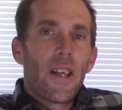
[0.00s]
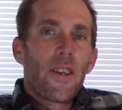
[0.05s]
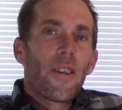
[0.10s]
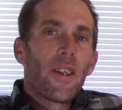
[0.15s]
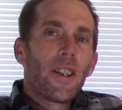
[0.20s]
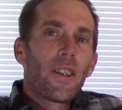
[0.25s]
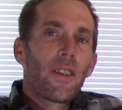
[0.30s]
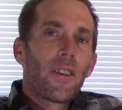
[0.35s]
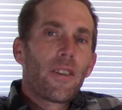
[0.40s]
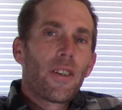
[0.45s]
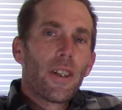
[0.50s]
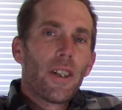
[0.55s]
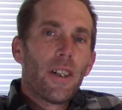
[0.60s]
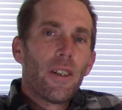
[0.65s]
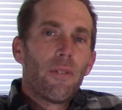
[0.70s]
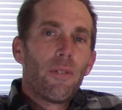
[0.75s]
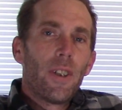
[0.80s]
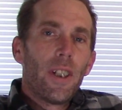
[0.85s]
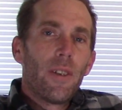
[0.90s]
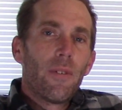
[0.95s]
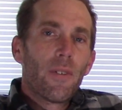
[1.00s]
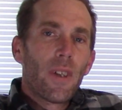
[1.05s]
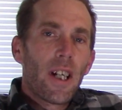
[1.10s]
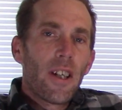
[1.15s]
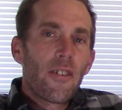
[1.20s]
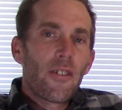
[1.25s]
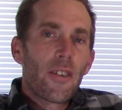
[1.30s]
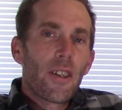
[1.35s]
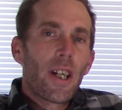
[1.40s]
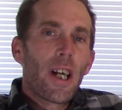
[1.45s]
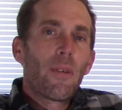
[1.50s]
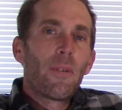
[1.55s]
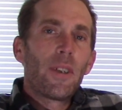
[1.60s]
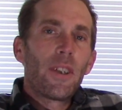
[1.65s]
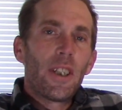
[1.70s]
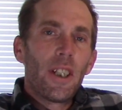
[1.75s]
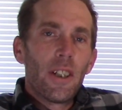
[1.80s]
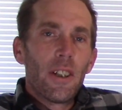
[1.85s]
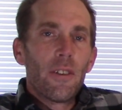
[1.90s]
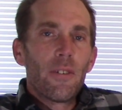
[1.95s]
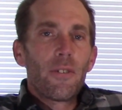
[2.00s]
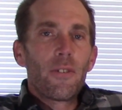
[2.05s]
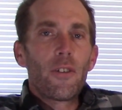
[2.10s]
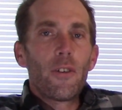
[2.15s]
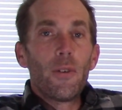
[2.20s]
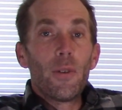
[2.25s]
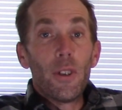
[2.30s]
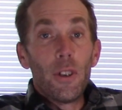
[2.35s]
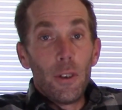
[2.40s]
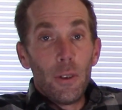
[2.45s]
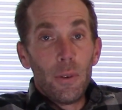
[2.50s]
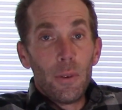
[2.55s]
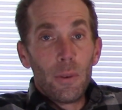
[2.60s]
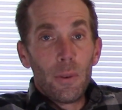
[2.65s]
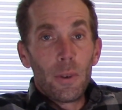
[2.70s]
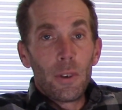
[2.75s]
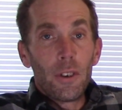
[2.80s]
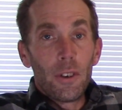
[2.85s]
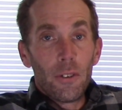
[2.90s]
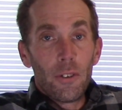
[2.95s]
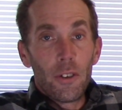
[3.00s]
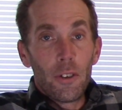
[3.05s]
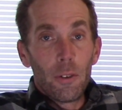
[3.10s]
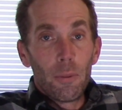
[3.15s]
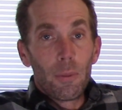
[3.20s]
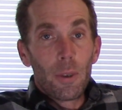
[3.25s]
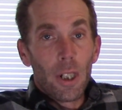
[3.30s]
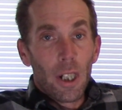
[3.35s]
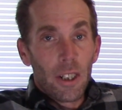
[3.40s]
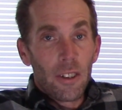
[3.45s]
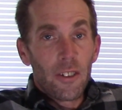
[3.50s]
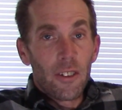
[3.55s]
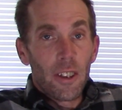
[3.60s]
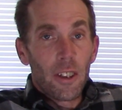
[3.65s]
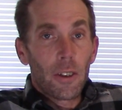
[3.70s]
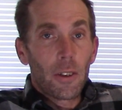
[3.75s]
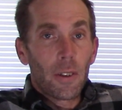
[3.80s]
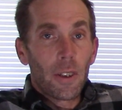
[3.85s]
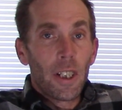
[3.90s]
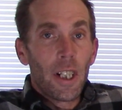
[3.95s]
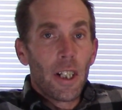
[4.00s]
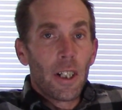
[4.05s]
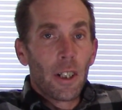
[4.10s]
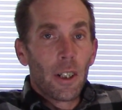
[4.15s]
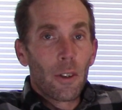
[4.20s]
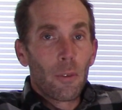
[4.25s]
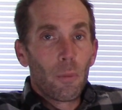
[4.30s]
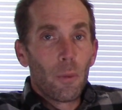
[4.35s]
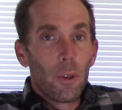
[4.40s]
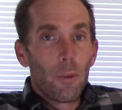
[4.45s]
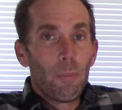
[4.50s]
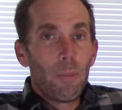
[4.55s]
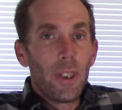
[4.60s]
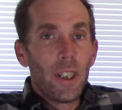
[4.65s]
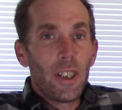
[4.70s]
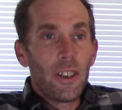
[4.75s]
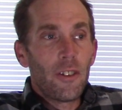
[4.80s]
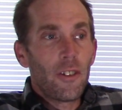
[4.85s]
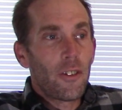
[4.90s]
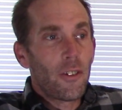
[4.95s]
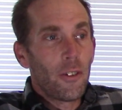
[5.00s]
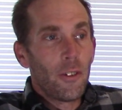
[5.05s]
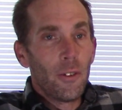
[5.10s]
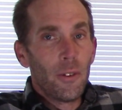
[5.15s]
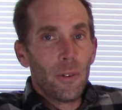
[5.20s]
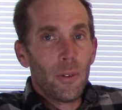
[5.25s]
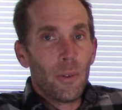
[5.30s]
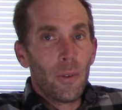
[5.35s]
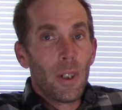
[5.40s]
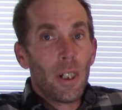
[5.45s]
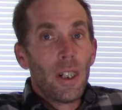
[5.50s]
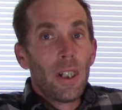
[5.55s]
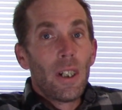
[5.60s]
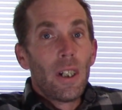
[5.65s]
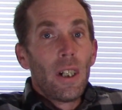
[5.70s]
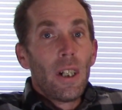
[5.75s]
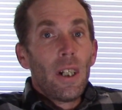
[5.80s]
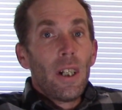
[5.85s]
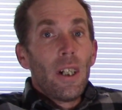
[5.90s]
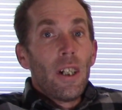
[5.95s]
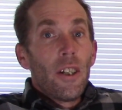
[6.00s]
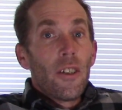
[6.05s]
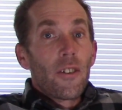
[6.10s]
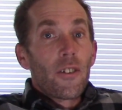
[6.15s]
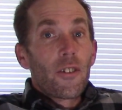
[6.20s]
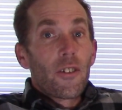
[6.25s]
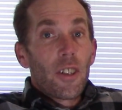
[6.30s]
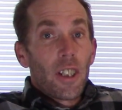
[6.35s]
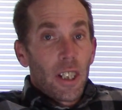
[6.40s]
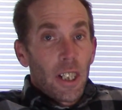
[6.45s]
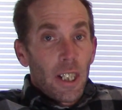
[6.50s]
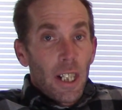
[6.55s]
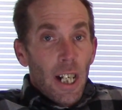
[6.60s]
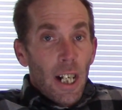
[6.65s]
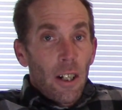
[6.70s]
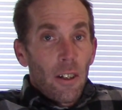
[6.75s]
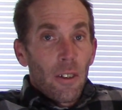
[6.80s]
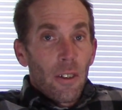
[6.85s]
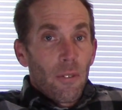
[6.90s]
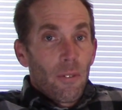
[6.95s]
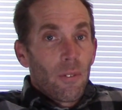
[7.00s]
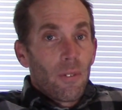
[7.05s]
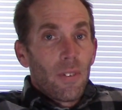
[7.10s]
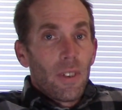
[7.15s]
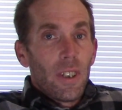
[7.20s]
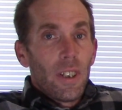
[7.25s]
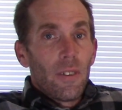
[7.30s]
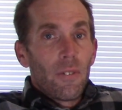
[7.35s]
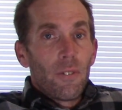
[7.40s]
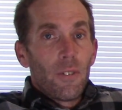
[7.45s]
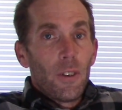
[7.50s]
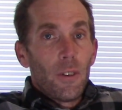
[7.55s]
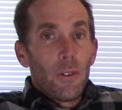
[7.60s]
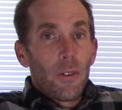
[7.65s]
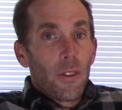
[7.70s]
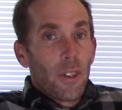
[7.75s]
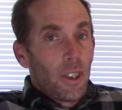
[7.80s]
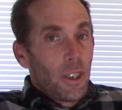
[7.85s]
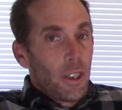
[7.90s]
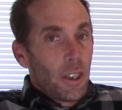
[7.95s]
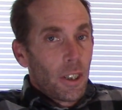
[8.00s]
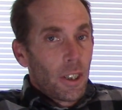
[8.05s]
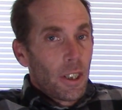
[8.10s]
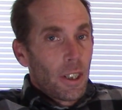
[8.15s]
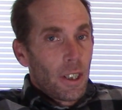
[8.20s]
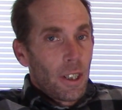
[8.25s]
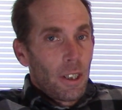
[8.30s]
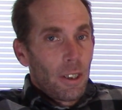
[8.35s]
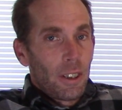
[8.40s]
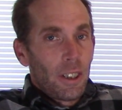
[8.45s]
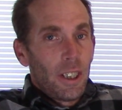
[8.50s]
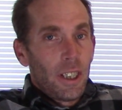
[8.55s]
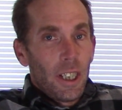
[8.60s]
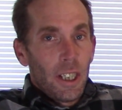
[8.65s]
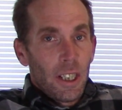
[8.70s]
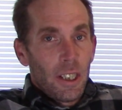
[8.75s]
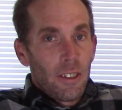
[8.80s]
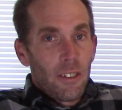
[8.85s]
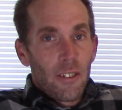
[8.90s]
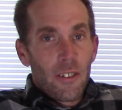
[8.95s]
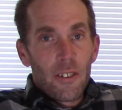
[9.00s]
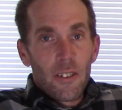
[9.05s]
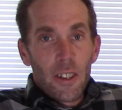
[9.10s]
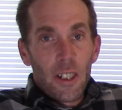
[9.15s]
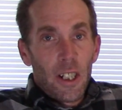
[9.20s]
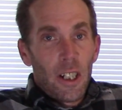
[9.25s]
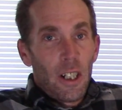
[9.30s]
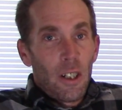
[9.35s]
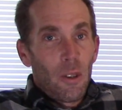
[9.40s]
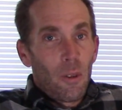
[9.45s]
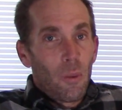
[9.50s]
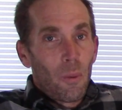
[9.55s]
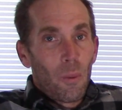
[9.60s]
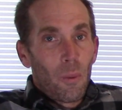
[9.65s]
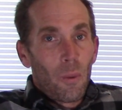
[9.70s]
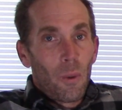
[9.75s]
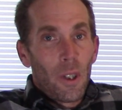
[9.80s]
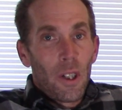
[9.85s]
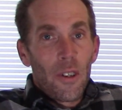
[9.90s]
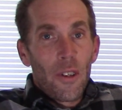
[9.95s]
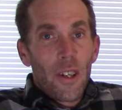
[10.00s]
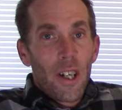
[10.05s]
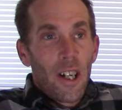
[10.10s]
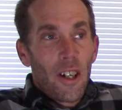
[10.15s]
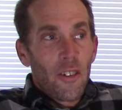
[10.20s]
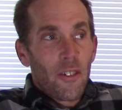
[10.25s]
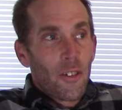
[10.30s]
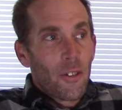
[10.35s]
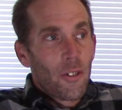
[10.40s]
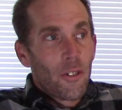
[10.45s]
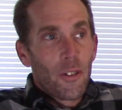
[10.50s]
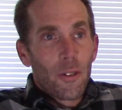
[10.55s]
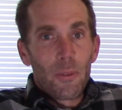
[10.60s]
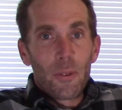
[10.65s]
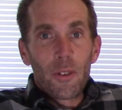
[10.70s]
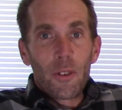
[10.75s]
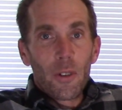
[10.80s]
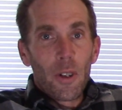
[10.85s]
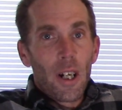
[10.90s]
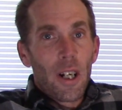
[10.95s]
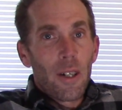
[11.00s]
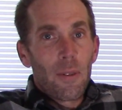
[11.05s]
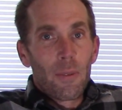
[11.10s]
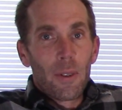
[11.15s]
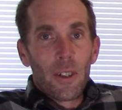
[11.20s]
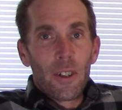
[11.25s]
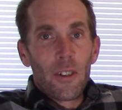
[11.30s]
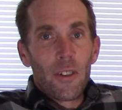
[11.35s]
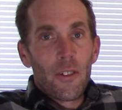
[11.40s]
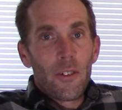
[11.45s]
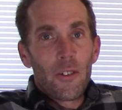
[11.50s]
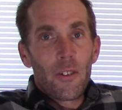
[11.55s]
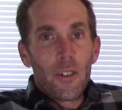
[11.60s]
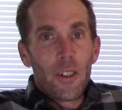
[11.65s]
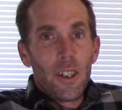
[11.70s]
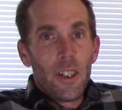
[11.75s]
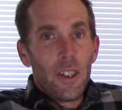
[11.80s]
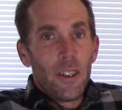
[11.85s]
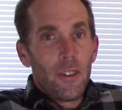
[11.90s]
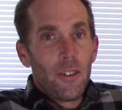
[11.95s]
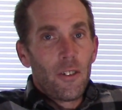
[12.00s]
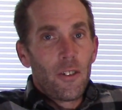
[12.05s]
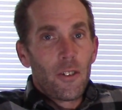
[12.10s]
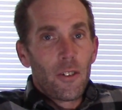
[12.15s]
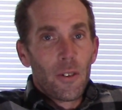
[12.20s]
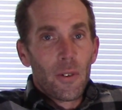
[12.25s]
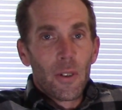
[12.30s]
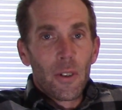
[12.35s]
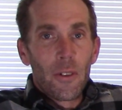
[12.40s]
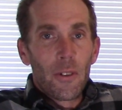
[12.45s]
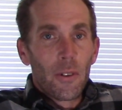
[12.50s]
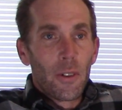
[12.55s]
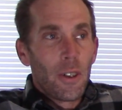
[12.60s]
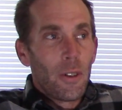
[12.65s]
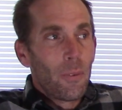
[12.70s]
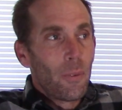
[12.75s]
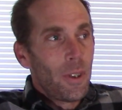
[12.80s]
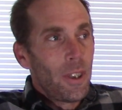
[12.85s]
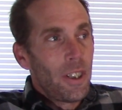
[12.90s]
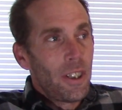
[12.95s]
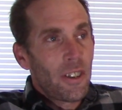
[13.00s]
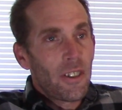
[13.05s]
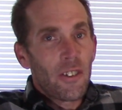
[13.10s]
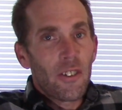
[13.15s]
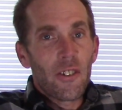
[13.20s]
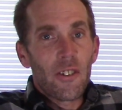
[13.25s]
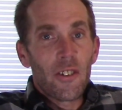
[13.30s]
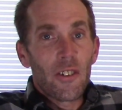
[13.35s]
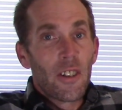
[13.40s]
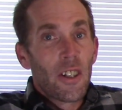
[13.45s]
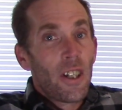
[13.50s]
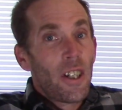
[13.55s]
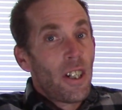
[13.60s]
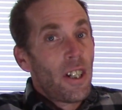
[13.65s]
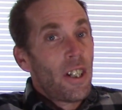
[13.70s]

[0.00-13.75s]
I think the advice that I would give to a new YouTube content creator would be to stick it out. If you think you're gonna get 1,000 subscribers in 2 or 3 weeks,